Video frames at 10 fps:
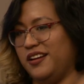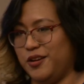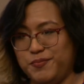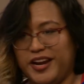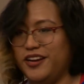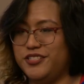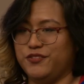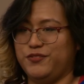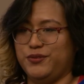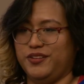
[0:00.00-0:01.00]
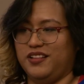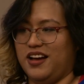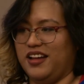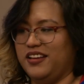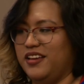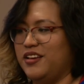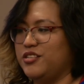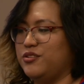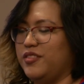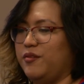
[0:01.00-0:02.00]
compared to food a lot.
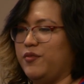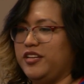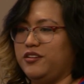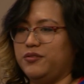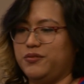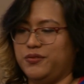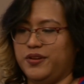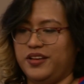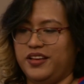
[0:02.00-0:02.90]
So then when you